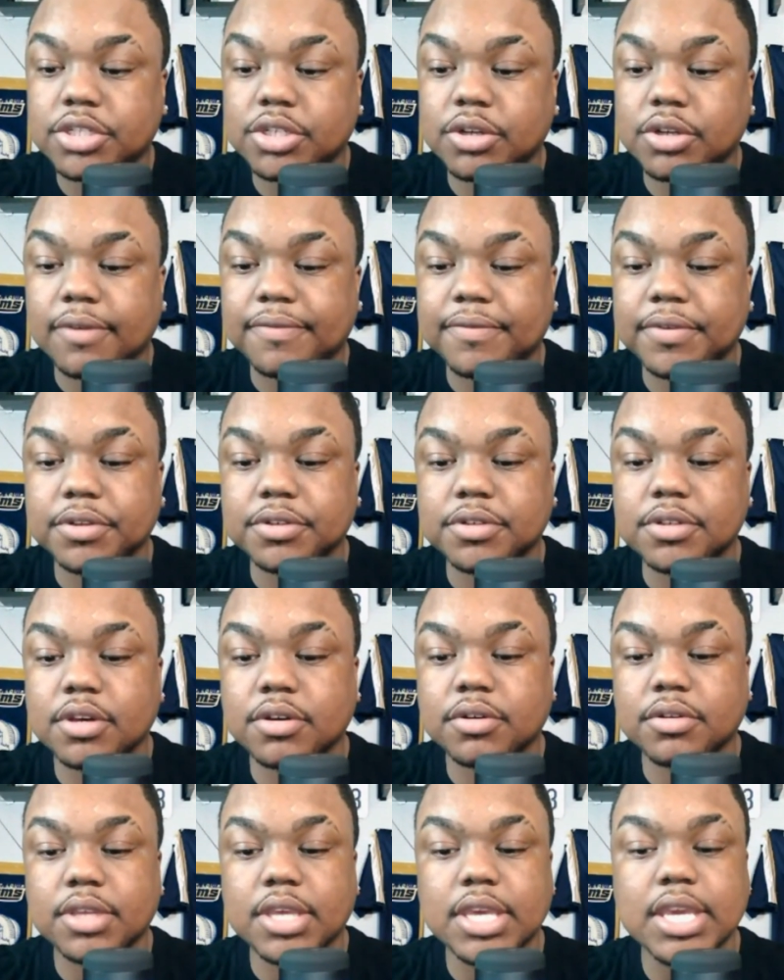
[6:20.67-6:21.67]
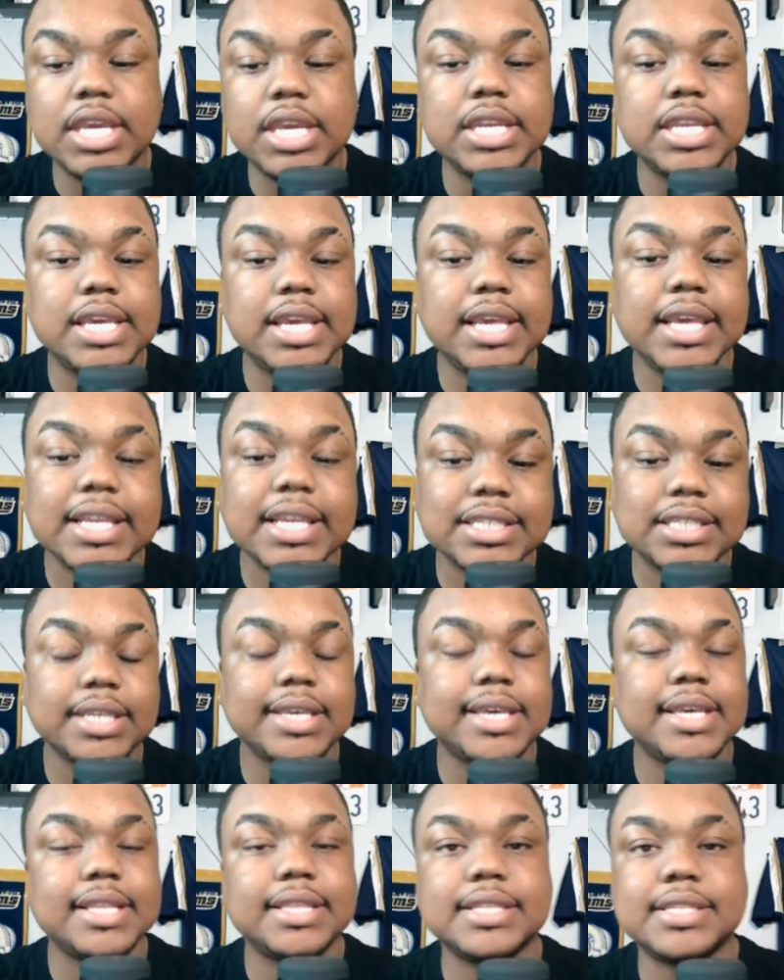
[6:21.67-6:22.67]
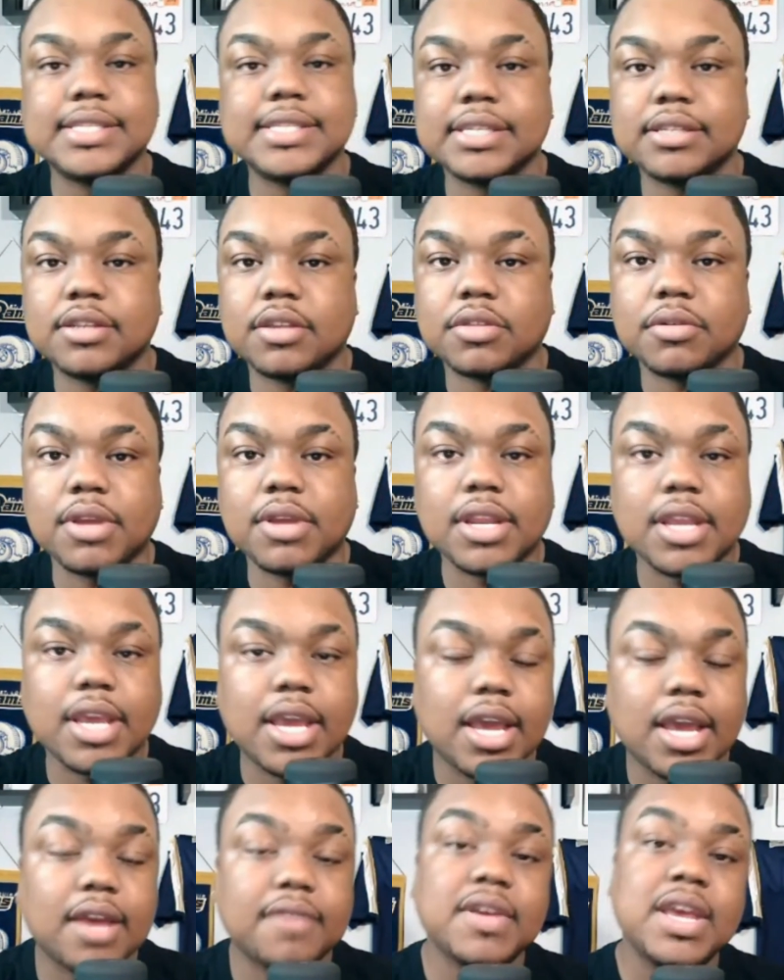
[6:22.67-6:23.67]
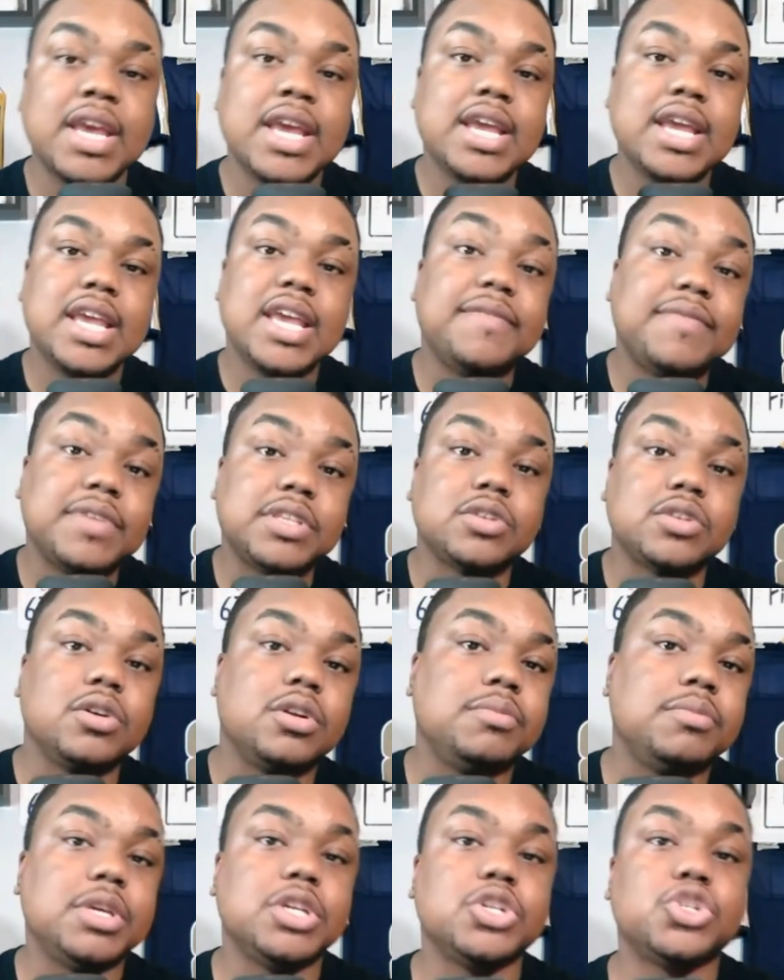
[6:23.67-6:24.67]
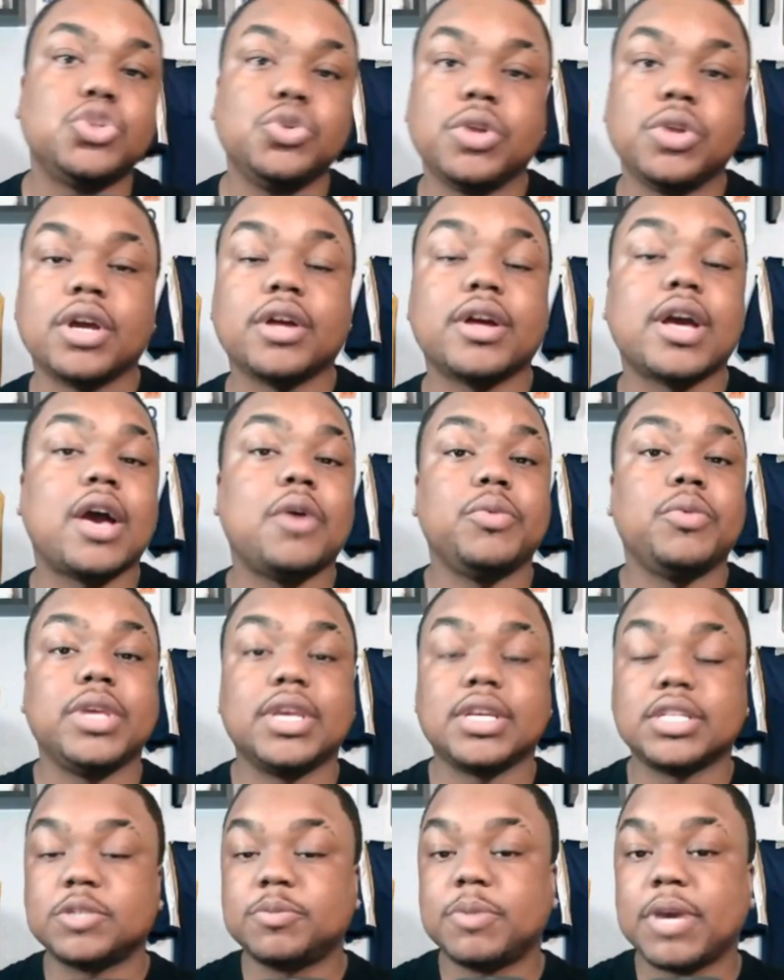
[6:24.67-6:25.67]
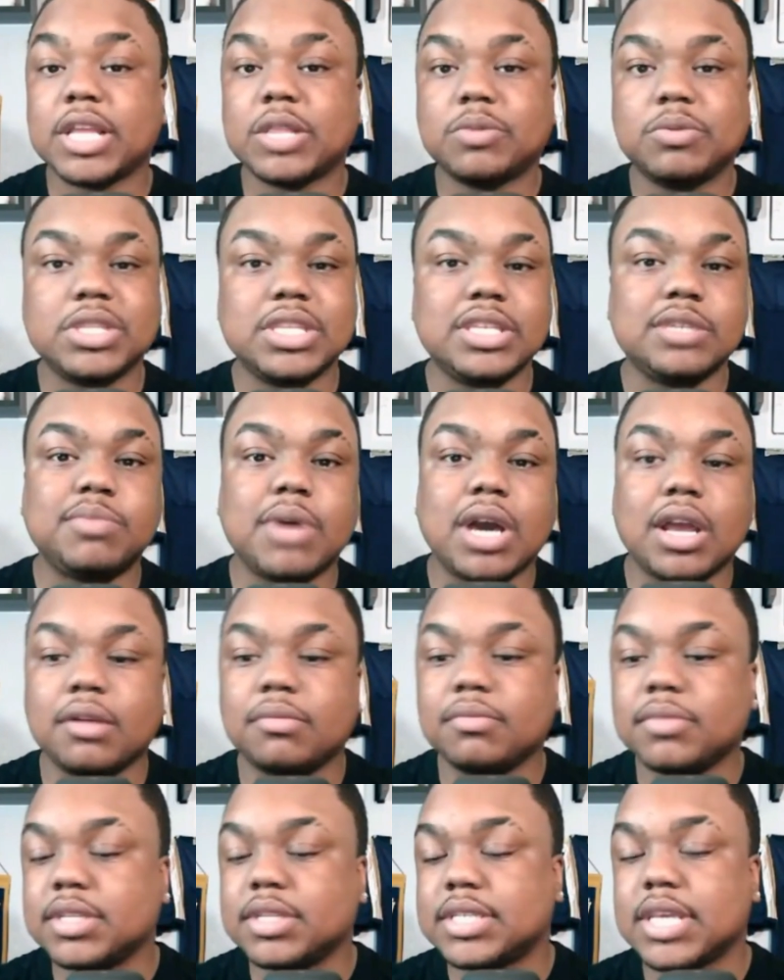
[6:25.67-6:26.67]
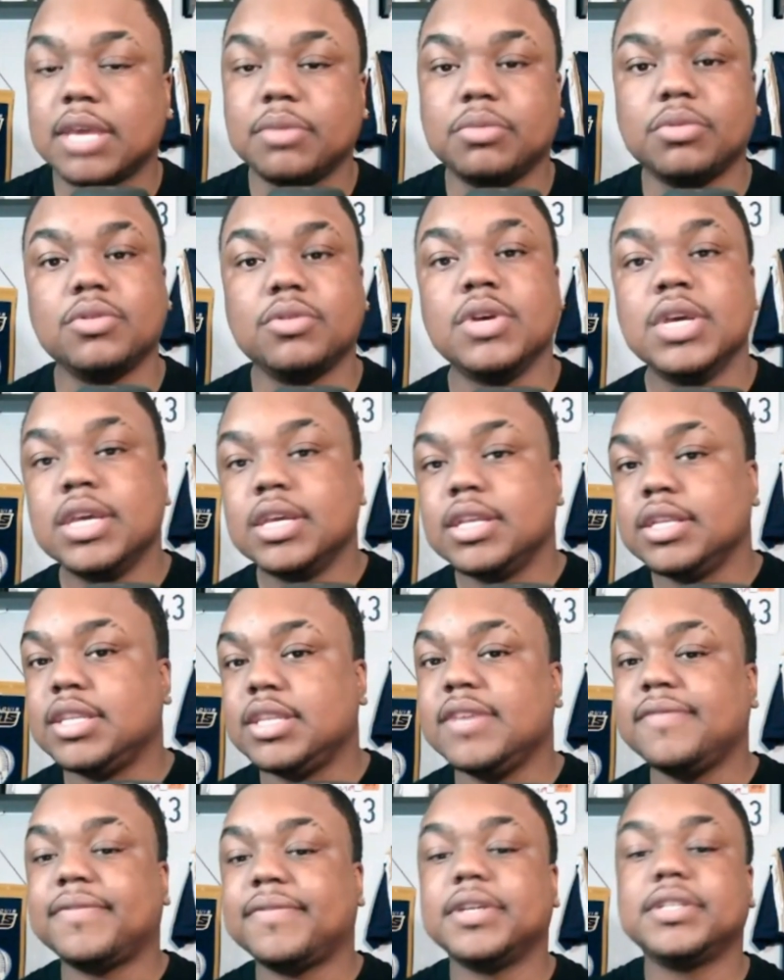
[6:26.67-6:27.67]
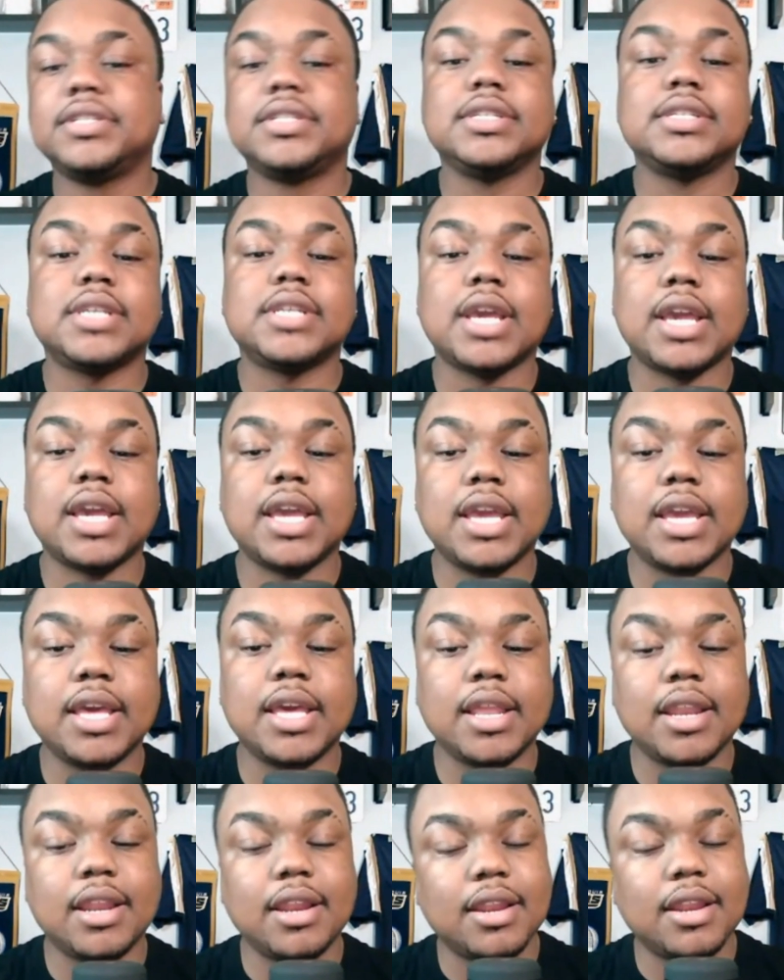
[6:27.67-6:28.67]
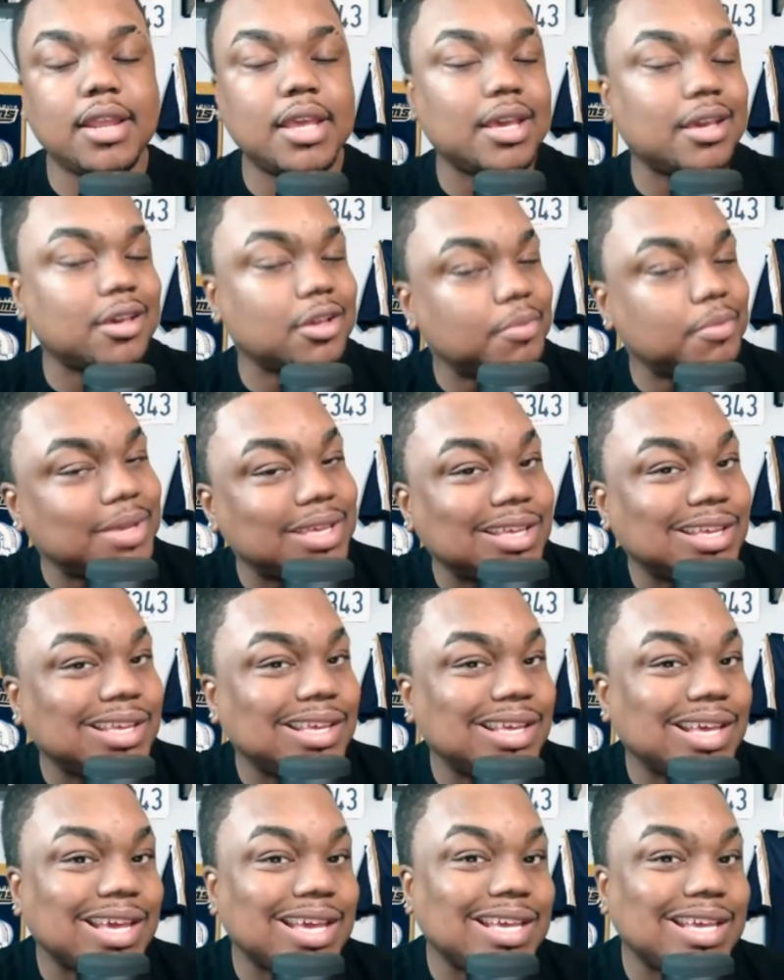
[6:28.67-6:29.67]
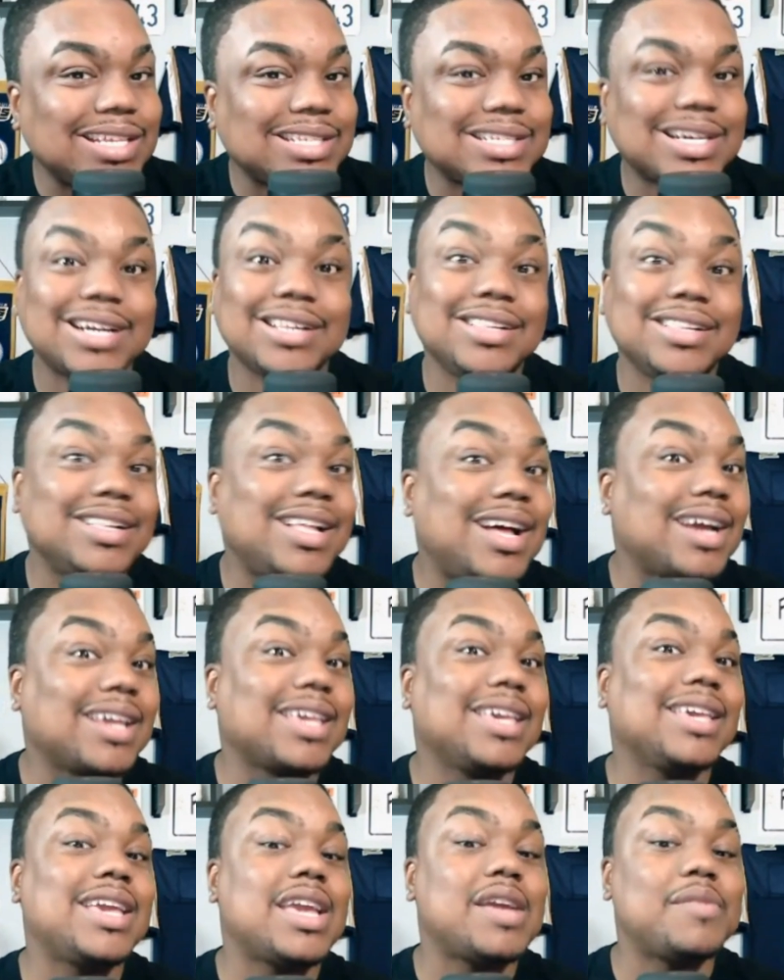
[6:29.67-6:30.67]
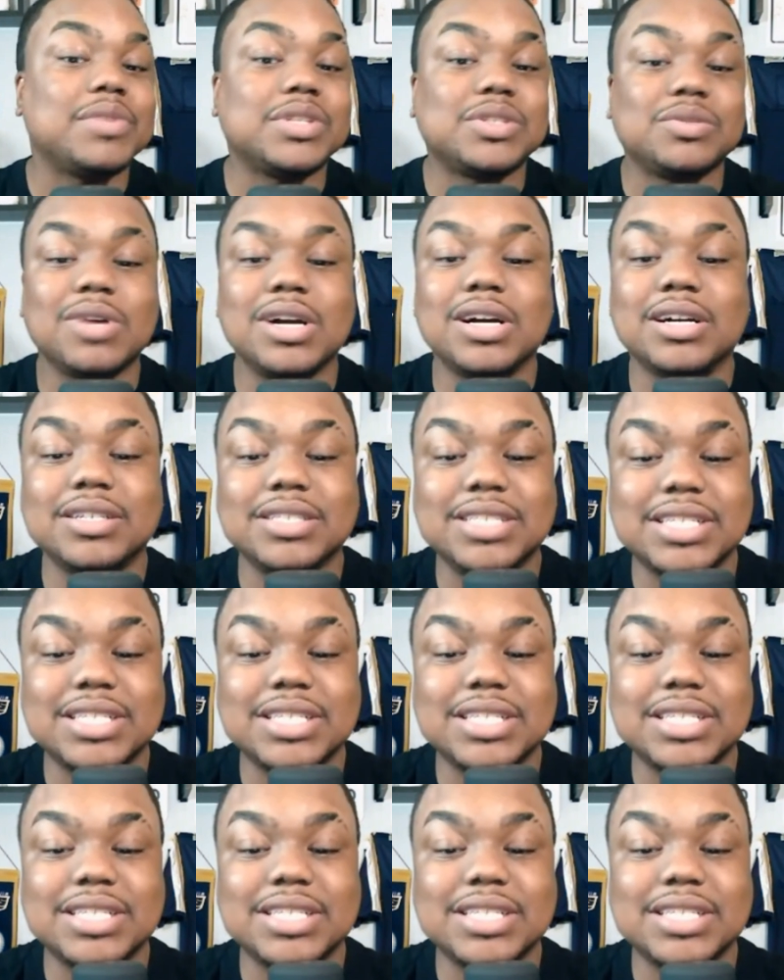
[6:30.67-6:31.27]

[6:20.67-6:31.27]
So I feel as though he can easily hit this 63.5 if it's going to be a shootout, how we expect with these bottom of the table defenses. And it could be a Tyler Lockett game as well.